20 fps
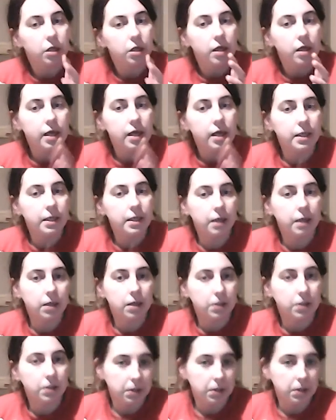he
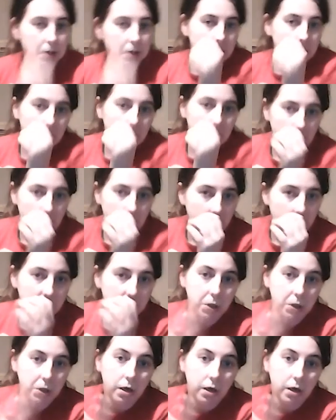does,
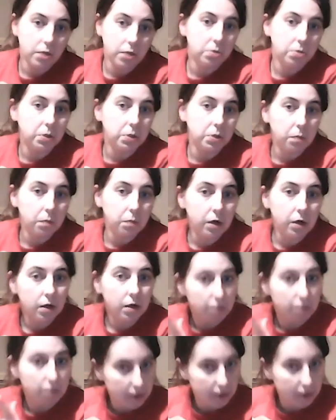which I use at
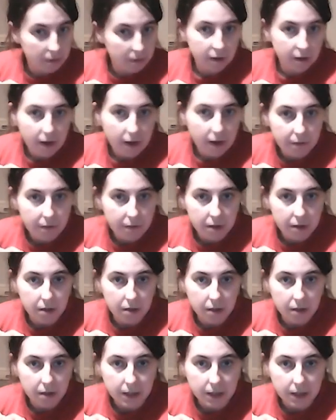work when I'm having
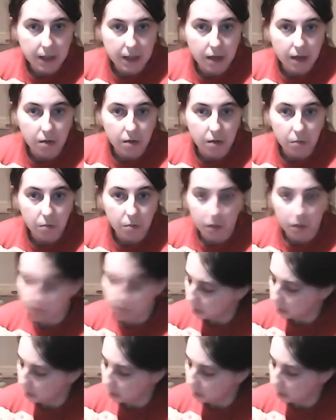an attack at work, because